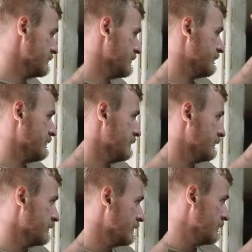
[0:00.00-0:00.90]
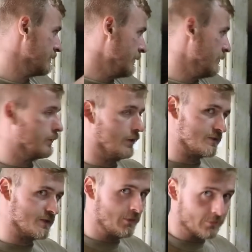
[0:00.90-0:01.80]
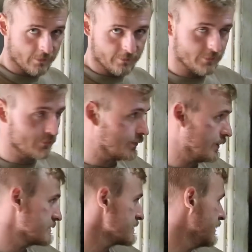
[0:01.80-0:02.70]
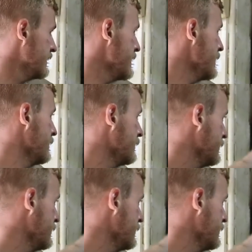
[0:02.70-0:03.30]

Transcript: we have gotten the old clutch out, the new clutch in,